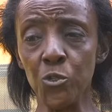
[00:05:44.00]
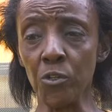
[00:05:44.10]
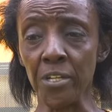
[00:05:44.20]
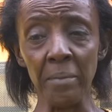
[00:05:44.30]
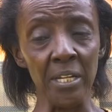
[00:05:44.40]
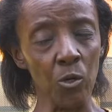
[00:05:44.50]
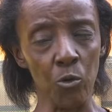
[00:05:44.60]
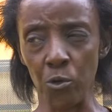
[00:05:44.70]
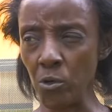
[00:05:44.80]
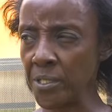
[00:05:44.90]
he's not a
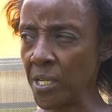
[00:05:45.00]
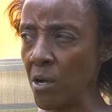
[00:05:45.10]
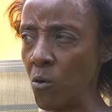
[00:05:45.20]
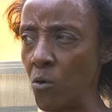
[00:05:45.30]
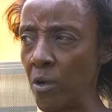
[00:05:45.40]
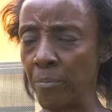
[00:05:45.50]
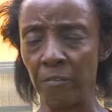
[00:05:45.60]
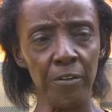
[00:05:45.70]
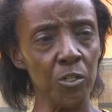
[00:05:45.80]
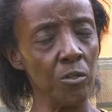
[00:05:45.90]
medical doctor or a
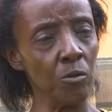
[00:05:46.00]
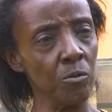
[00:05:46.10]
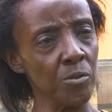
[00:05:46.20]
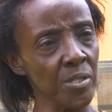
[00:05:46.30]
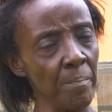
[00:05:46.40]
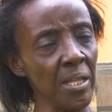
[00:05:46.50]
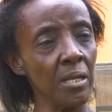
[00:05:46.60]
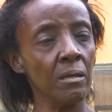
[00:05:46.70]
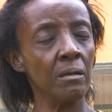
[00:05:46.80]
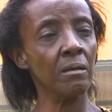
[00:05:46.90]
professional
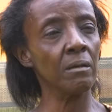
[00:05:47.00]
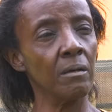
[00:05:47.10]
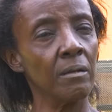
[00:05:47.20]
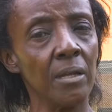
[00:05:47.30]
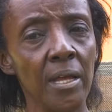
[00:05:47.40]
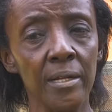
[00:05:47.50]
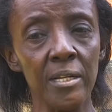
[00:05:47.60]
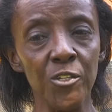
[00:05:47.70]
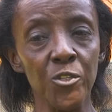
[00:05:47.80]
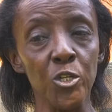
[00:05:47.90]
something, naye
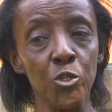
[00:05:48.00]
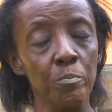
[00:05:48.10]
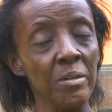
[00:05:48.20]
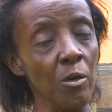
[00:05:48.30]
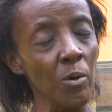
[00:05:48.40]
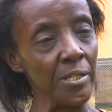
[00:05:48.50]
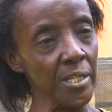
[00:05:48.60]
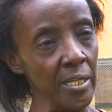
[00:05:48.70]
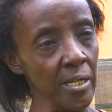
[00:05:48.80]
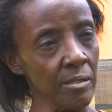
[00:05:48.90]
at least he should be the one
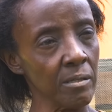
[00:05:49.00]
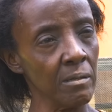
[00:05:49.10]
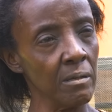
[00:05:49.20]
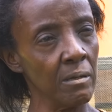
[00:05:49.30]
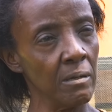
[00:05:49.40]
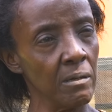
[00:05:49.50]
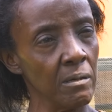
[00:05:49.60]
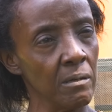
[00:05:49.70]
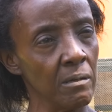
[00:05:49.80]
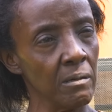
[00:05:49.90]
telling us.
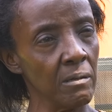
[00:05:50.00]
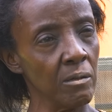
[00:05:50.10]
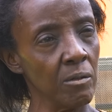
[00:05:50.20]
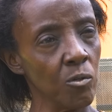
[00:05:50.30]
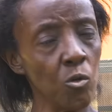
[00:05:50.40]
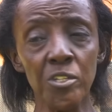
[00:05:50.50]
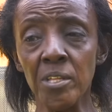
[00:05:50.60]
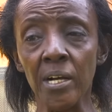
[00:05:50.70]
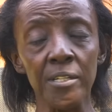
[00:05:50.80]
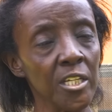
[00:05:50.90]
Not
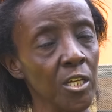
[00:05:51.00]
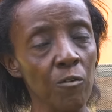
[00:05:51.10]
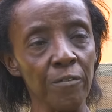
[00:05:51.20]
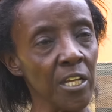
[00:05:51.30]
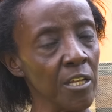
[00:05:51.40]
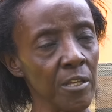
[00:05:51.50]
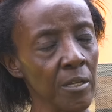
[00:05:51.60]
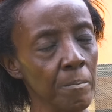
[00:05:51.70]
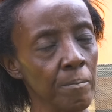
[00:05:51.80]
the Katikkiro of anything.